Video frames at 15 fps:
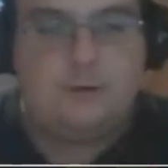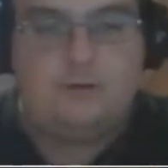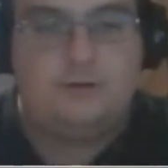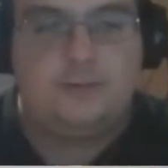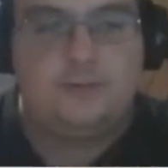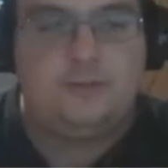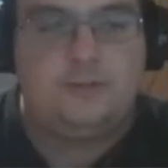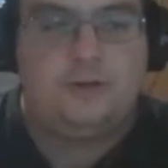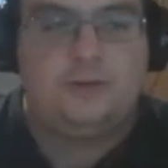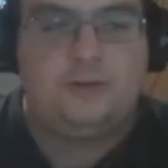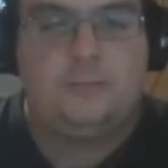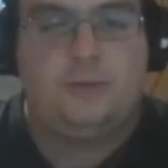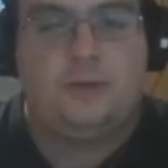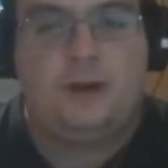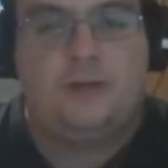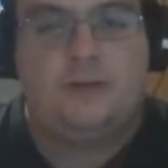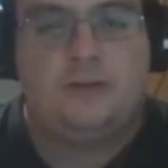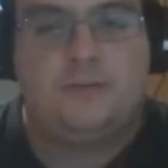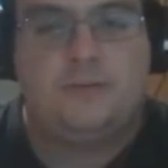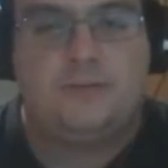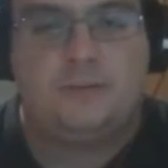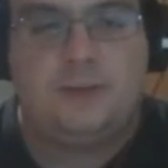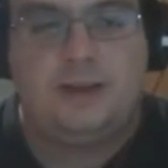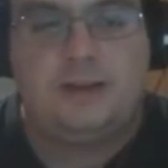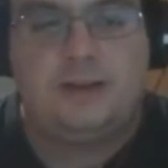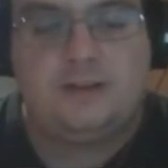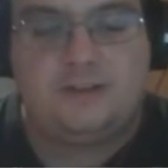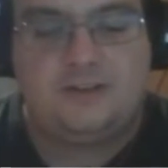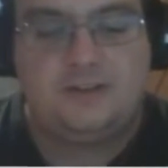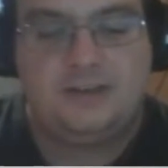an impossible to dodge barrage of
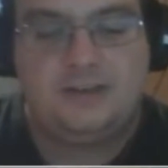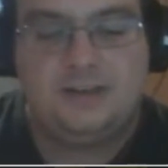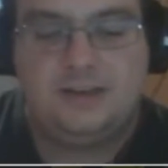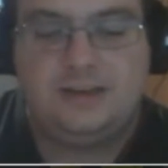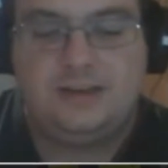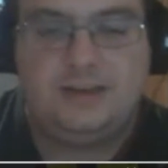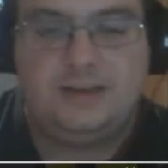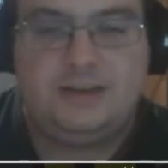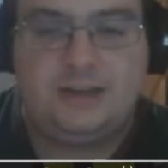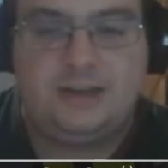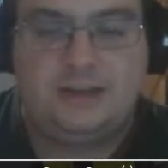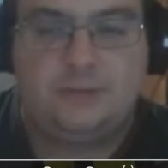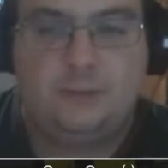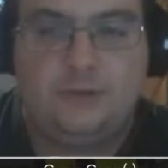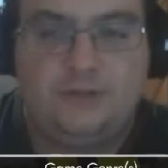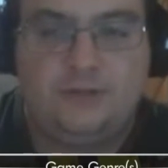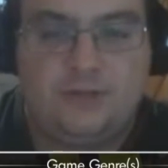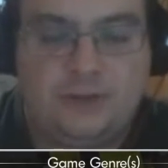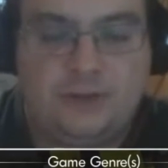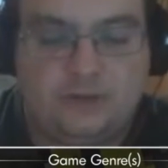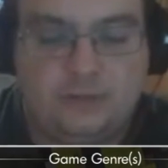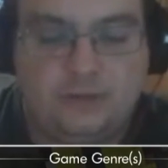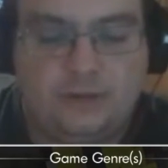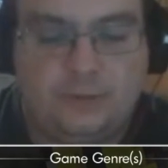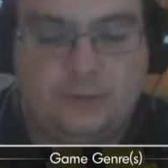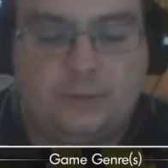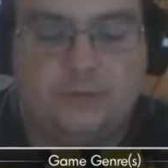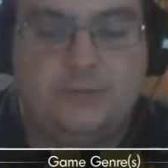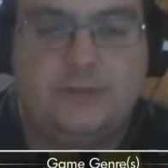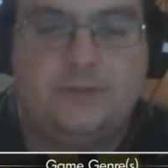spikes. And there's one safe
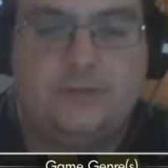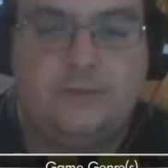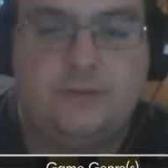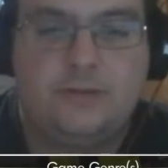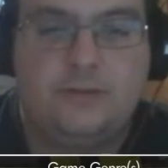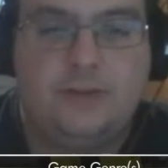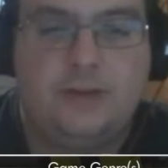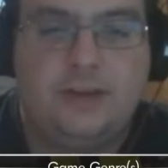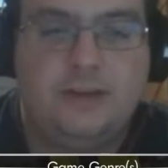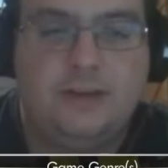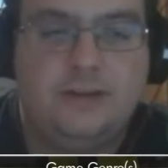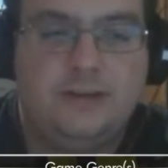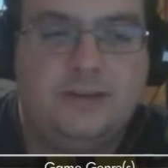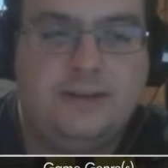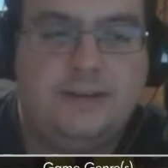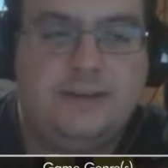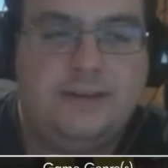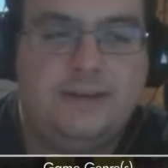spot in the bottom left of the screen.